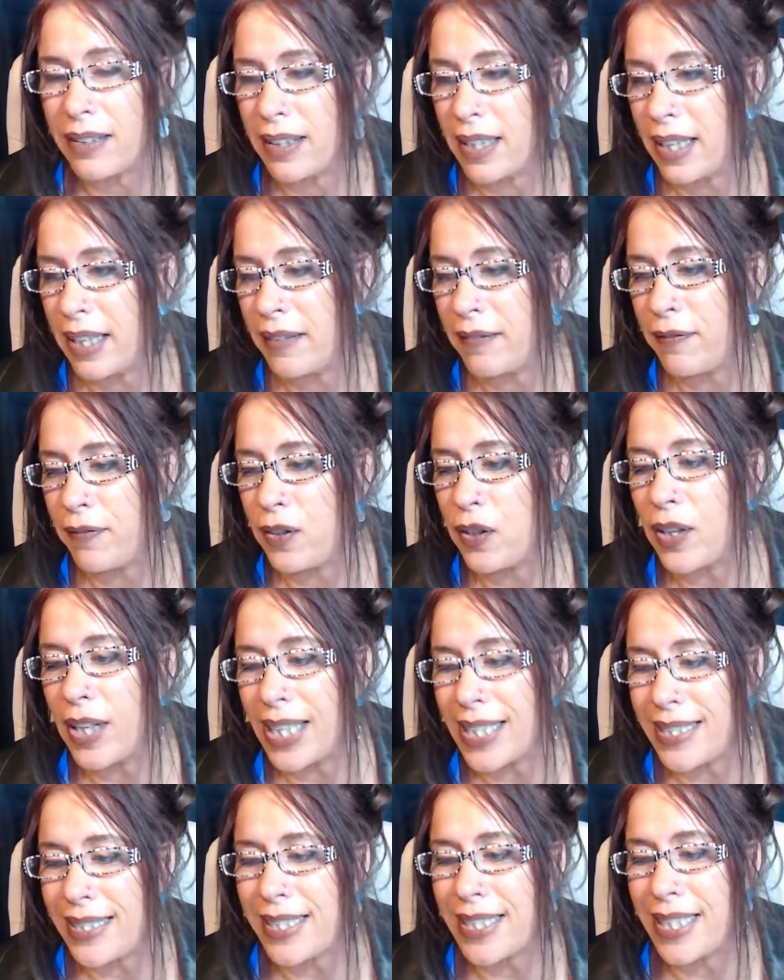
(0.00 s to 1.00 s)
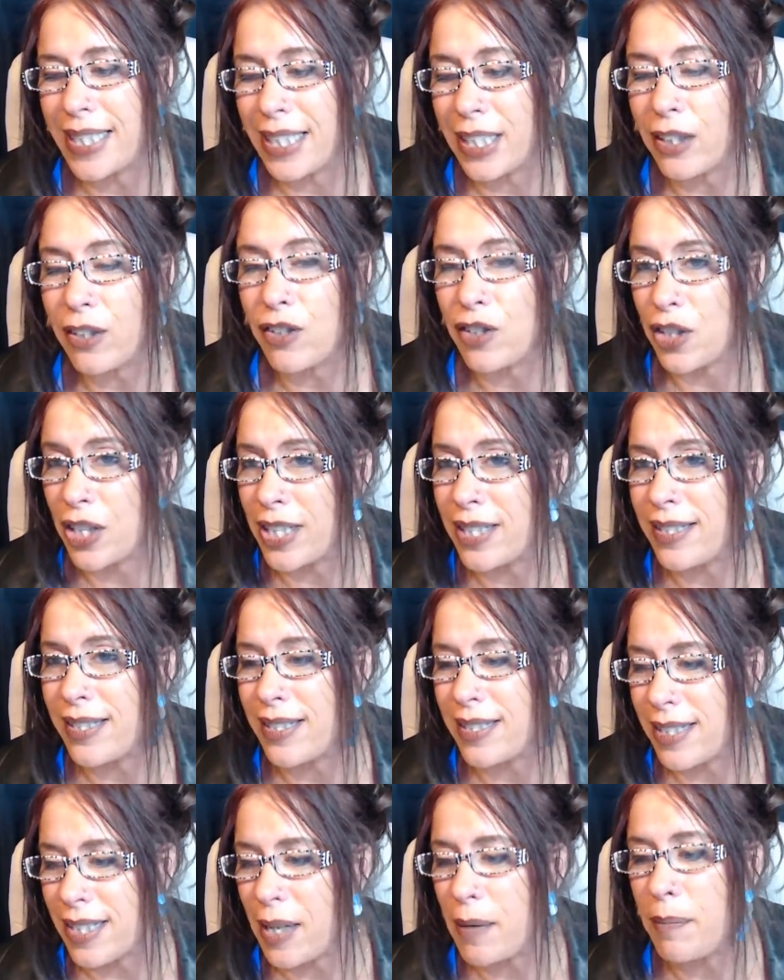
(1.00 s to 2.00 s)
And if you guys didn't hear,
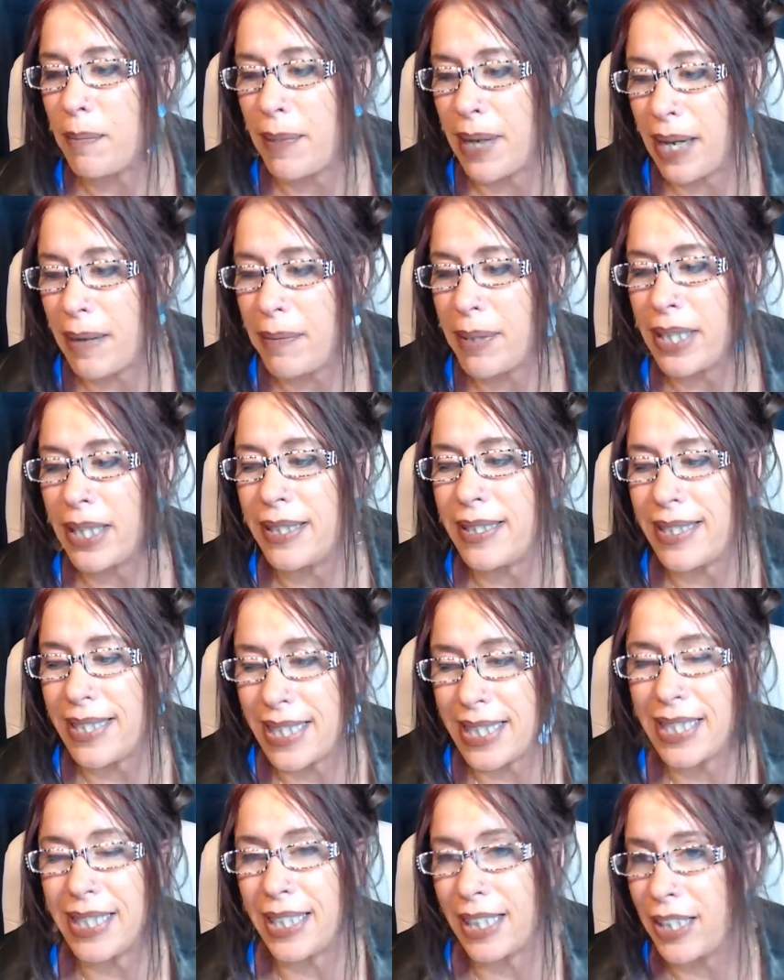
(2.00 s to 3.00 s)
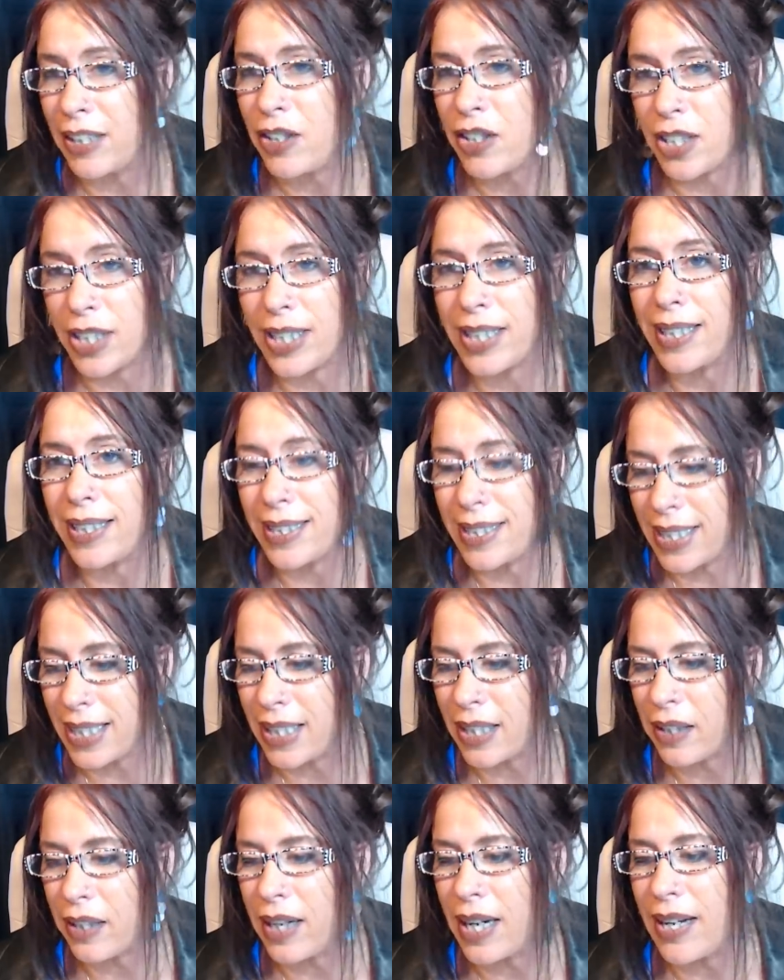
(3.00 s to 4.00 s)
Jason said maybe TH hit a
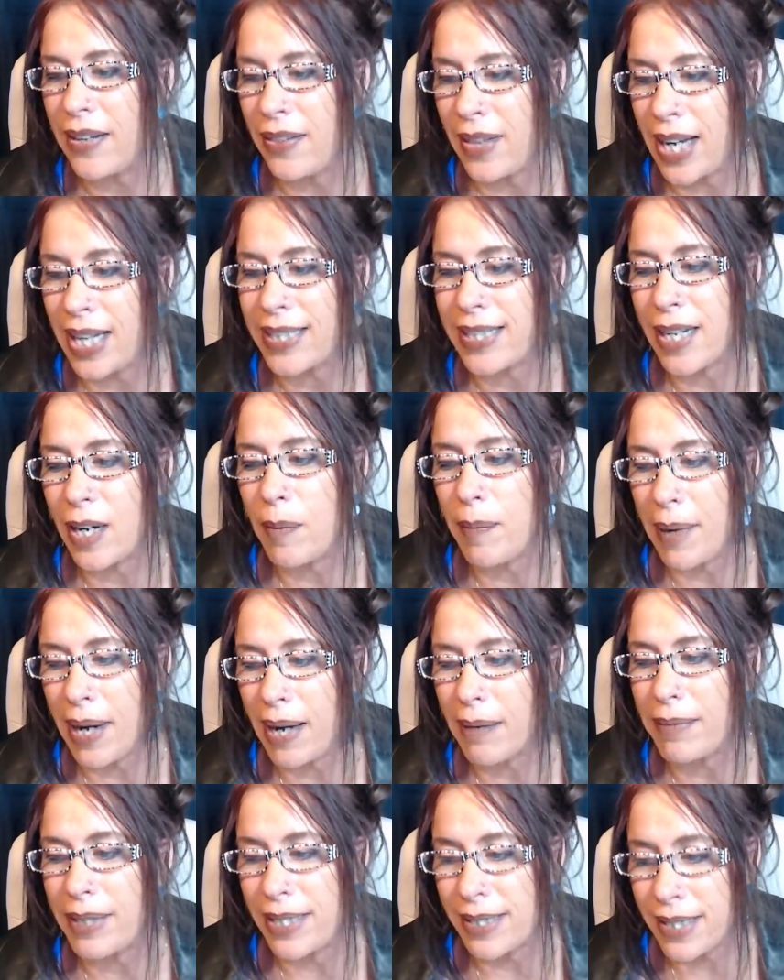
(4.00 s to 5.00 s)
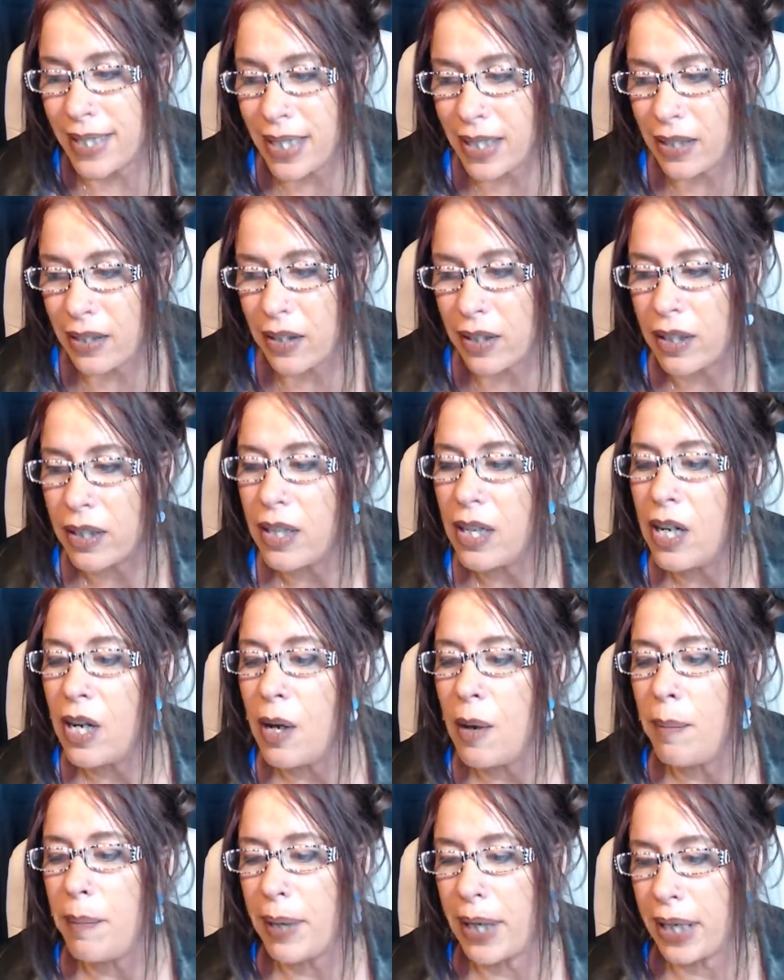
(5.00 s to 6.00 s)
deer, and that's how Bobby seen her
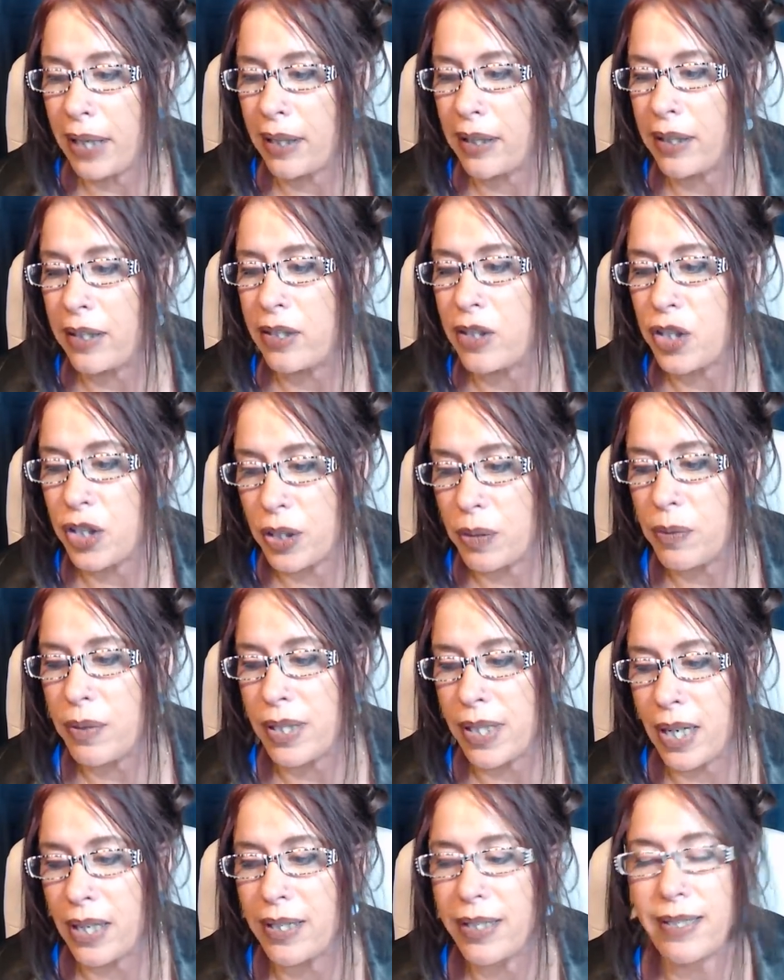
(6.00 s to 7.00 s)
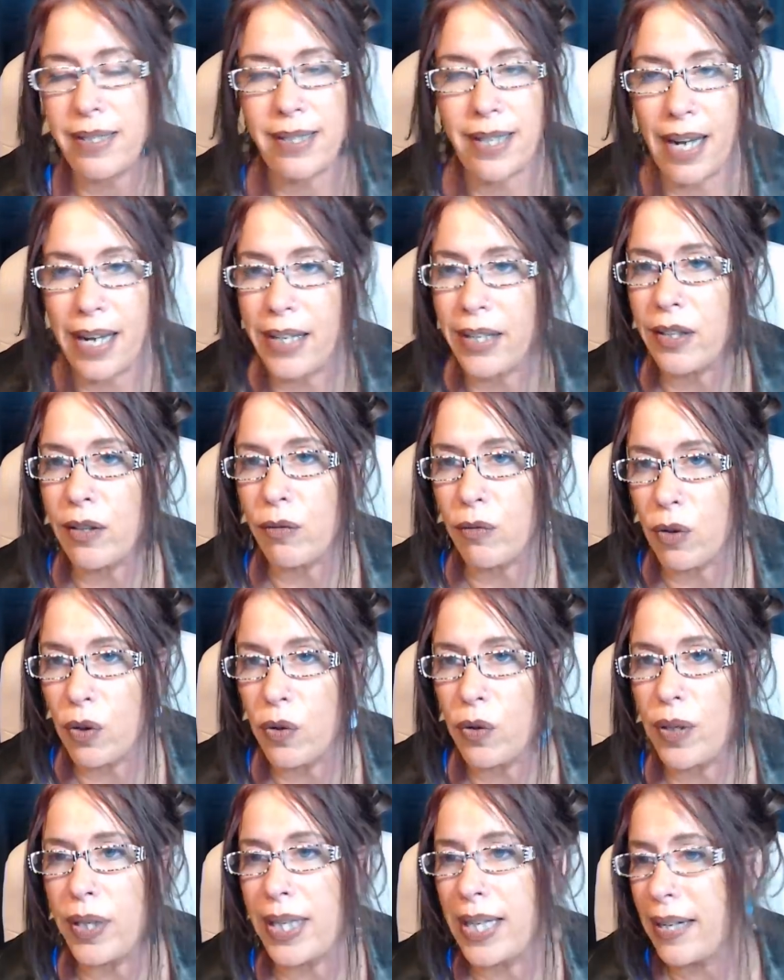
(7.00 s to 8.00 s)
because she was on the side of the
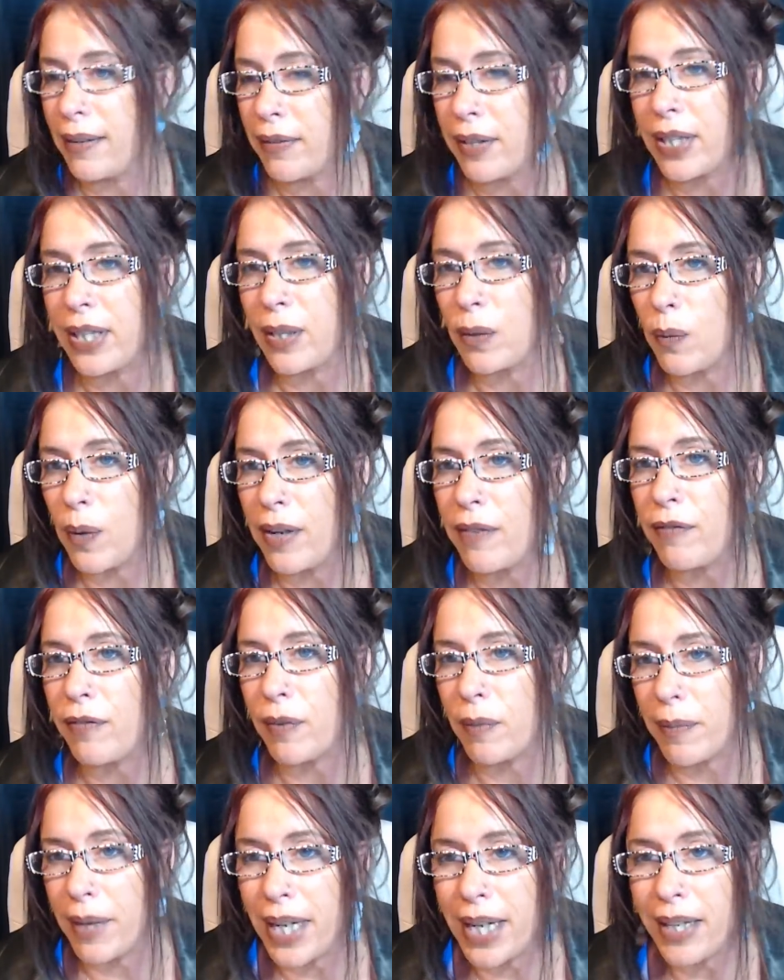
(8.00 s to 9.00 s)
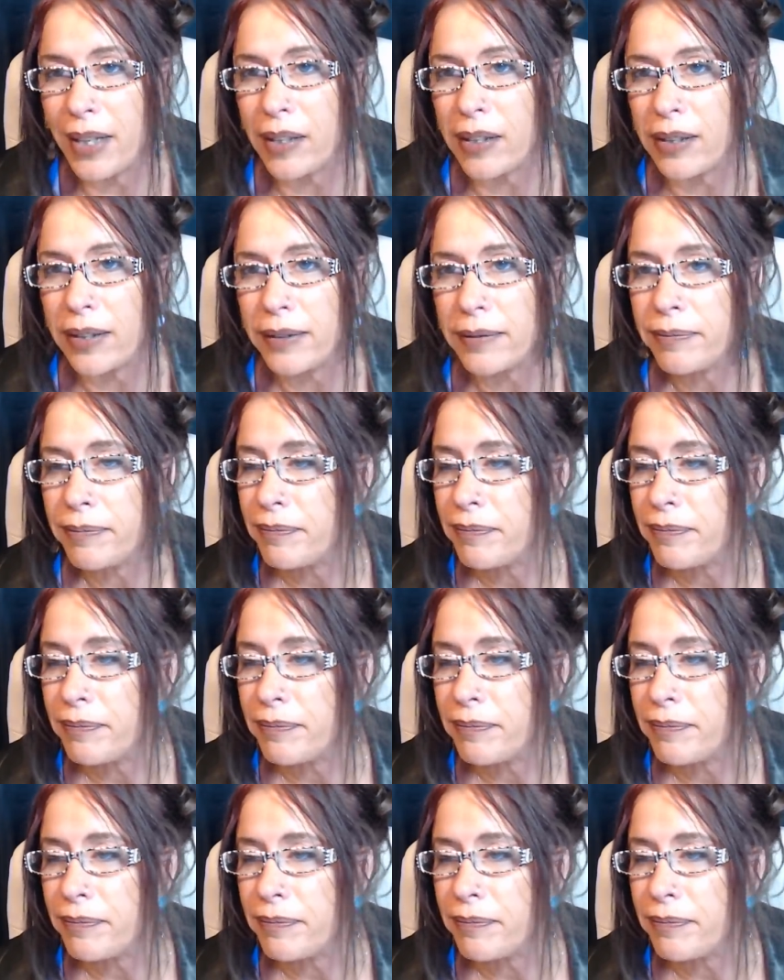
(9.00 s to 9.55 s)
road and everything went from there.